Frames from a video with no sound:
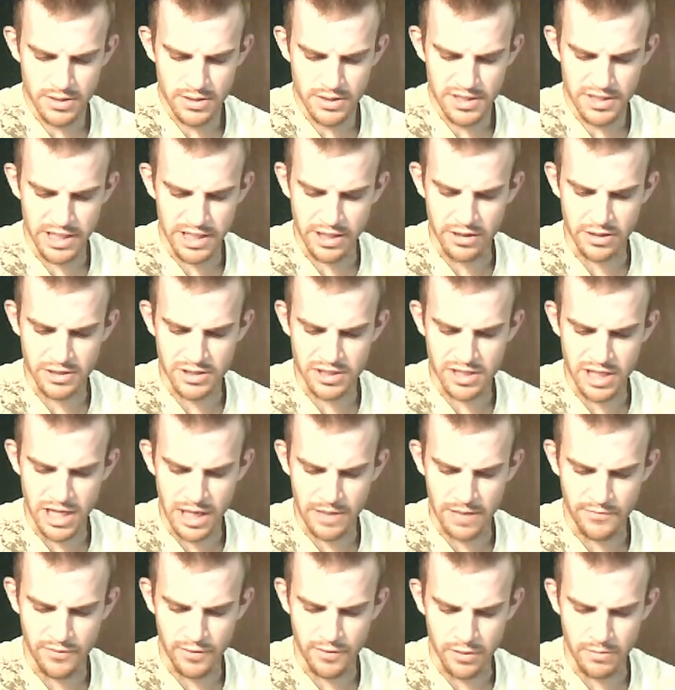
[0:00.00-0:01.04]
Siganuk
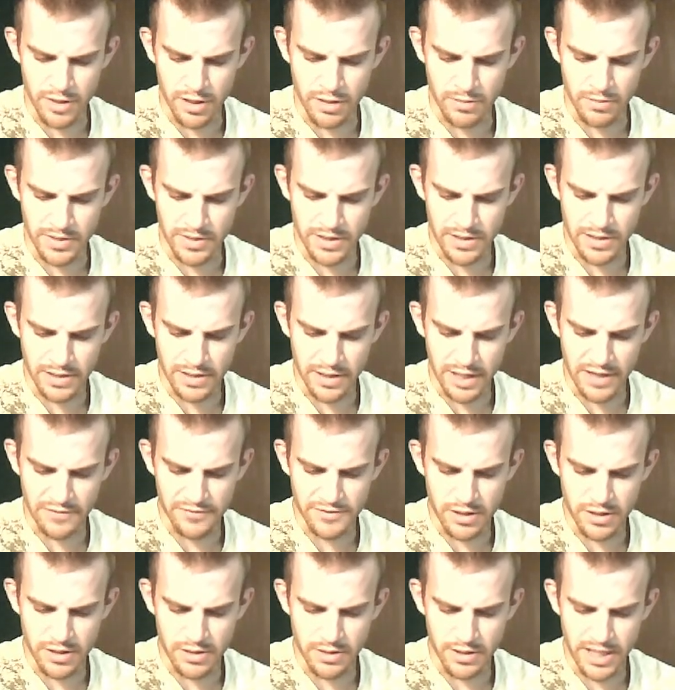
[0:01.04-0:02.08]
stopped for a moment,
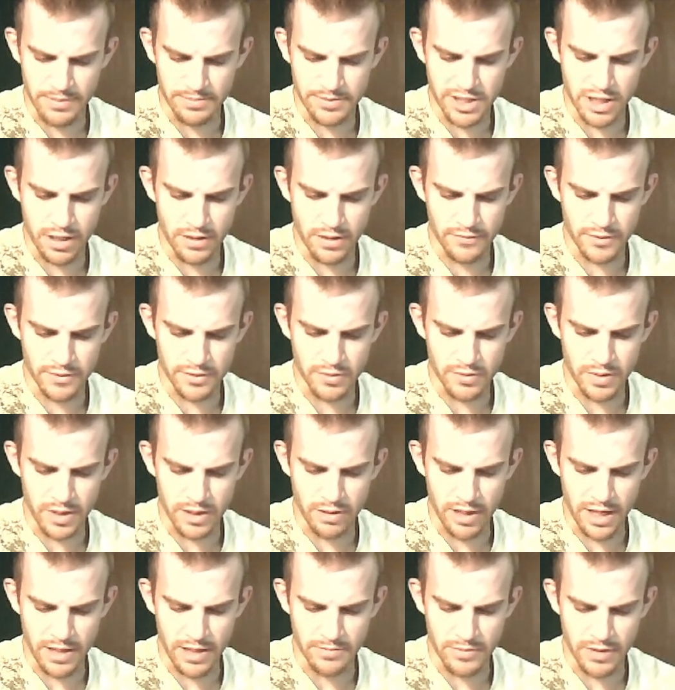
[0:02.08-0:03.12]
leapt over to where
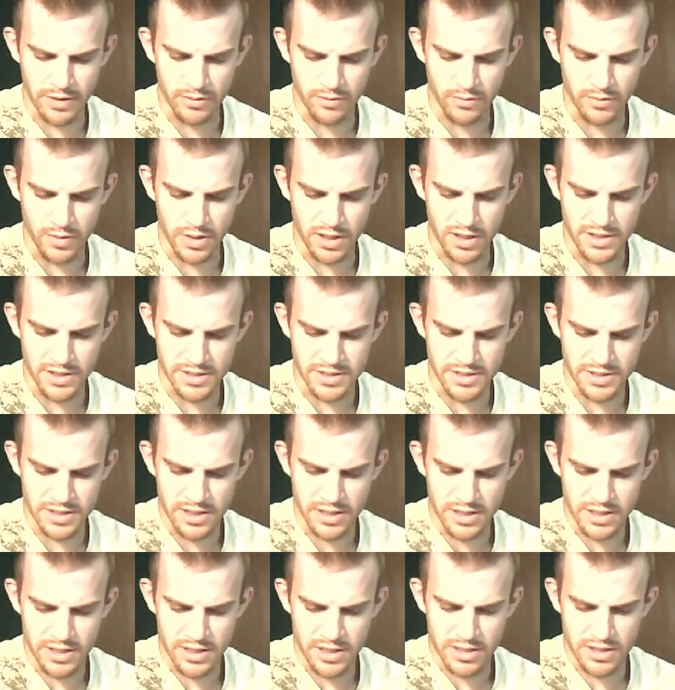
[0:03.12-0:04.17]
grandmother was,
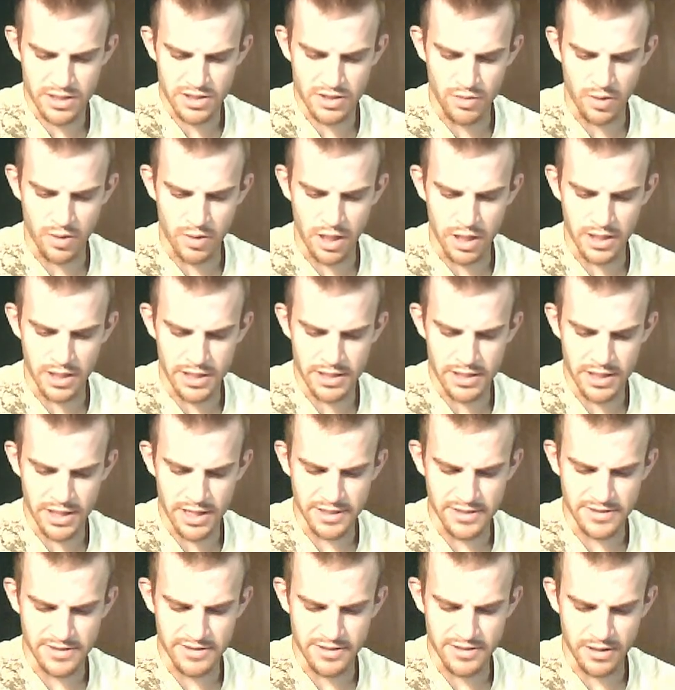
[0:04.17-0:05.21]
squatted,
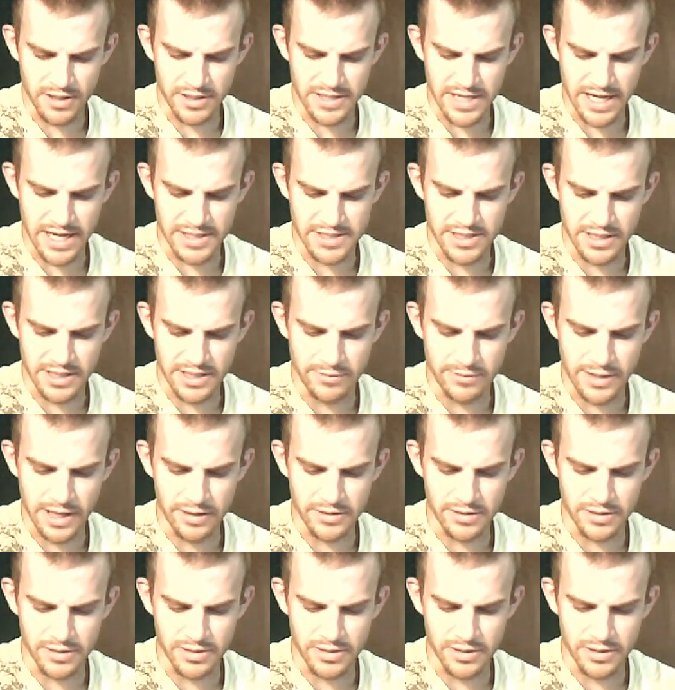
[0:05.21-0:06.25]
and started dancing
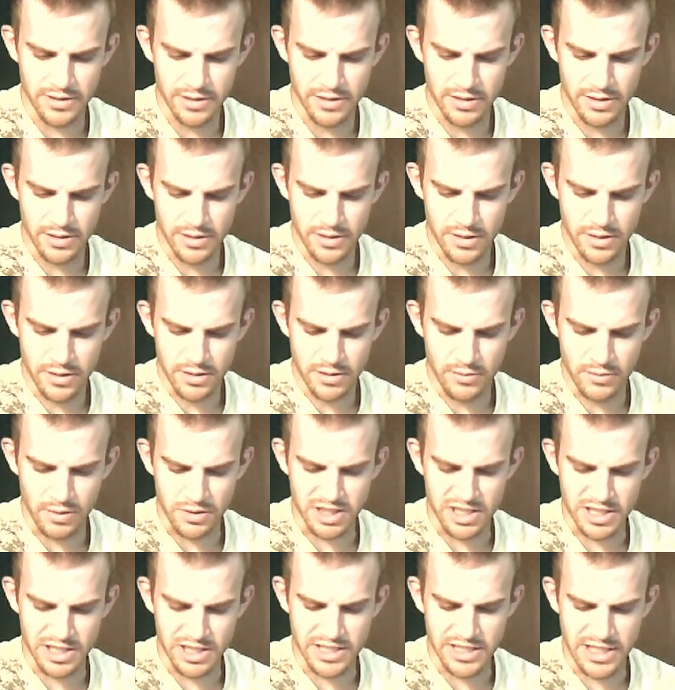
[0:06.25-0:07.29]
round her, while
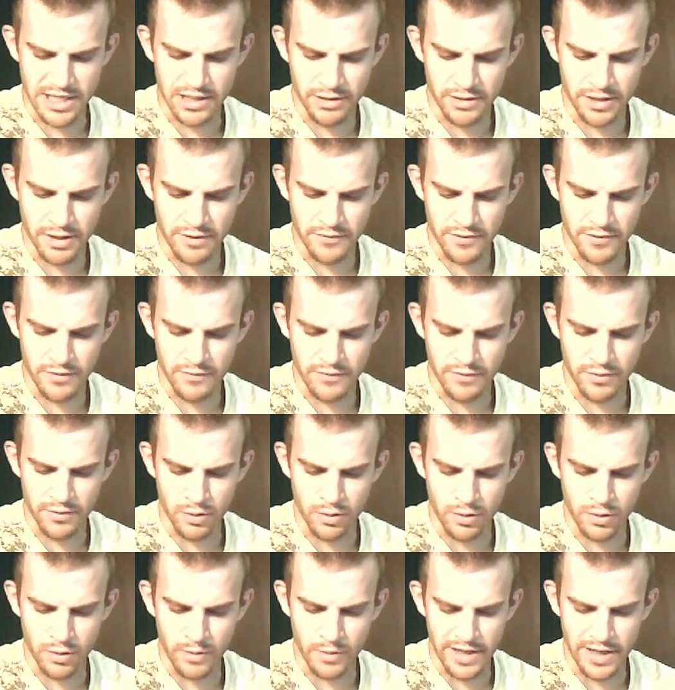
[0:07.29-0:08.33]
she sailed over the
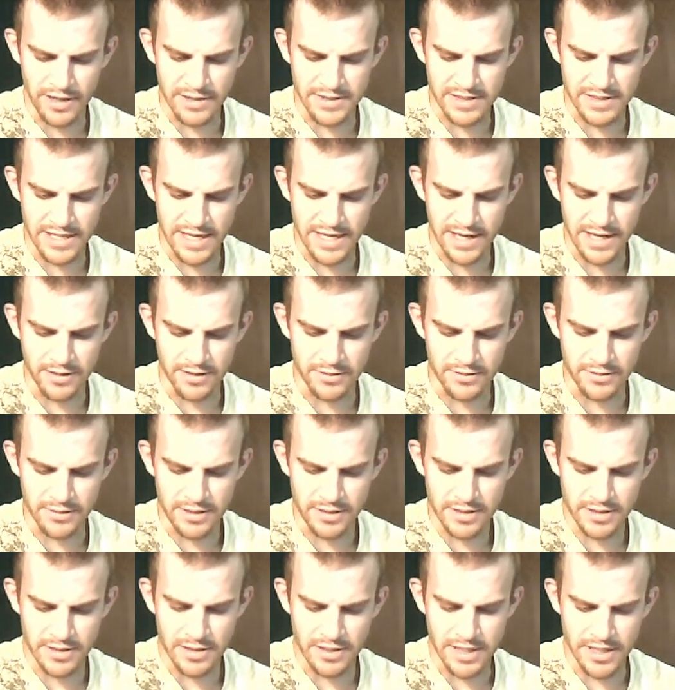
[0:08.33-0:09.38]
floor without a sound,
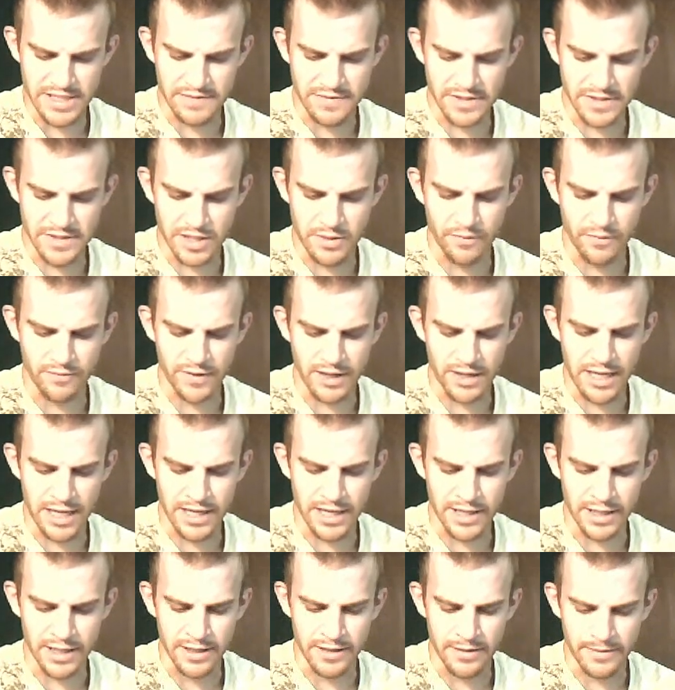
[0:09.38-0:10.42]
as if she were
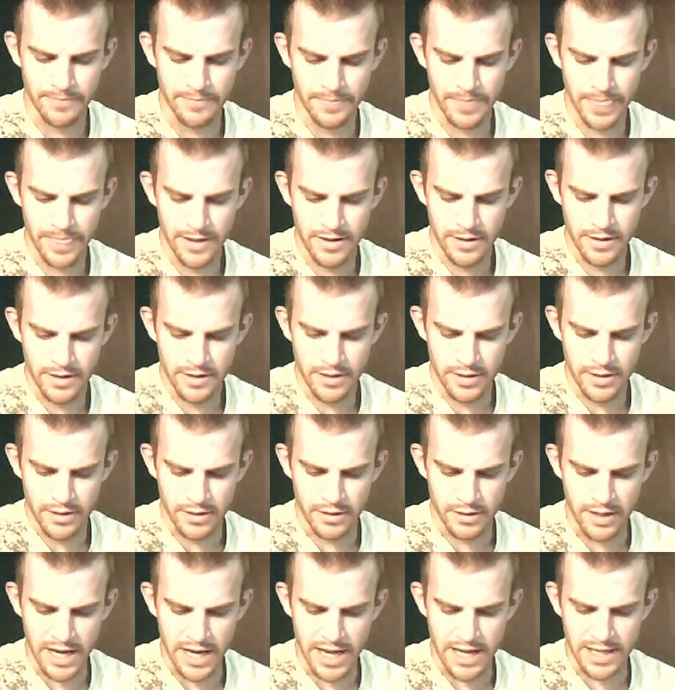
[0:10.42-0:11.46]
flying,
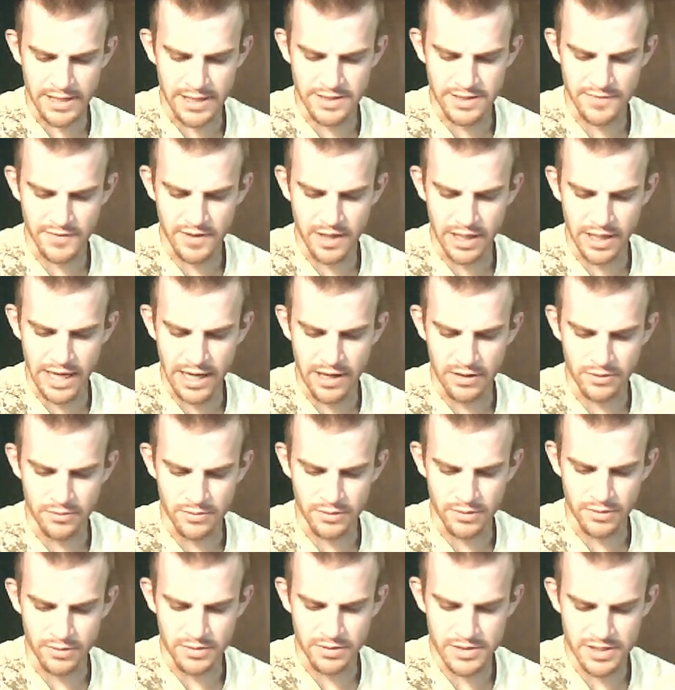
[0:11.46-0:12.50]
her hands flung
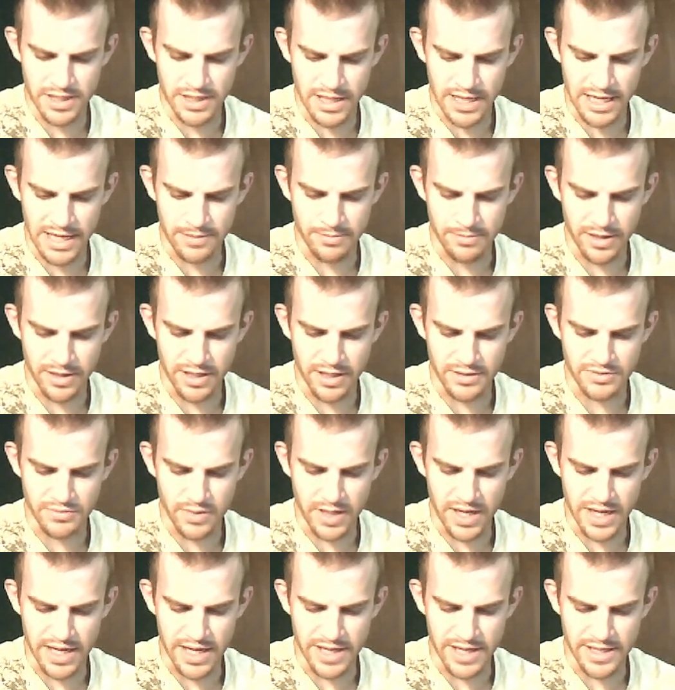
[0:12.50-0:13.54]
outwards, eyebrows
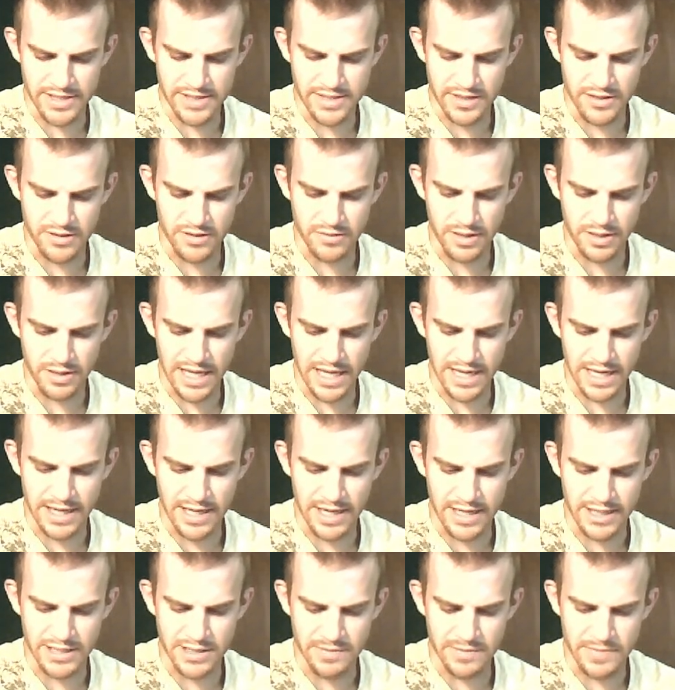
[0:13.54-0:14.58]
raised, and her black
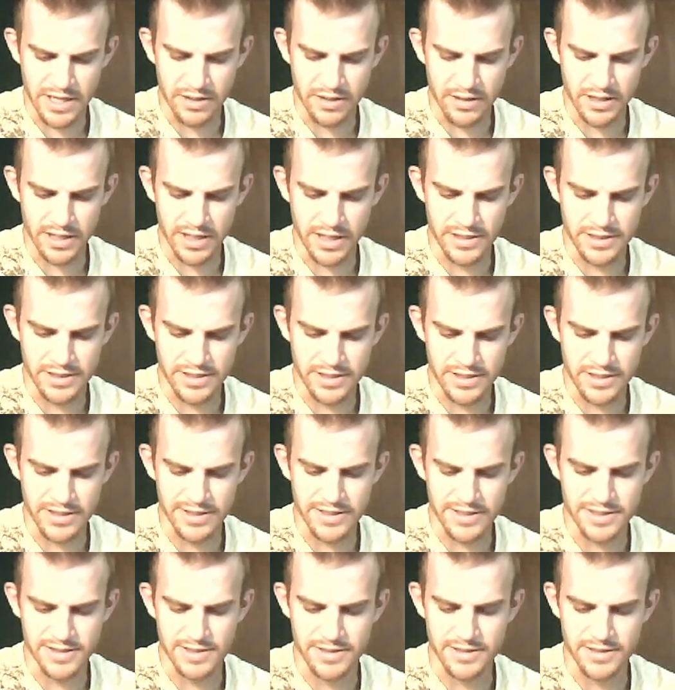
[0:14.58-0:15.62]
eyes peering into the
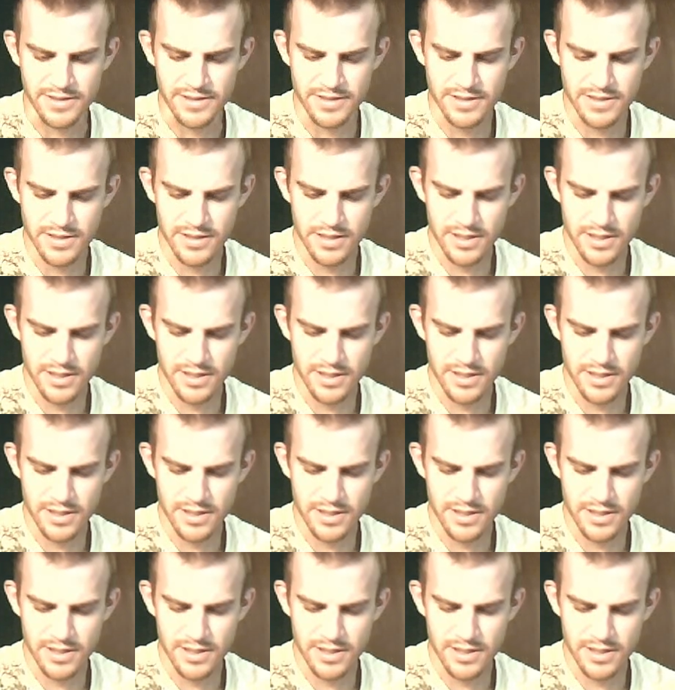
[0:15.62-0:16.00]
distance.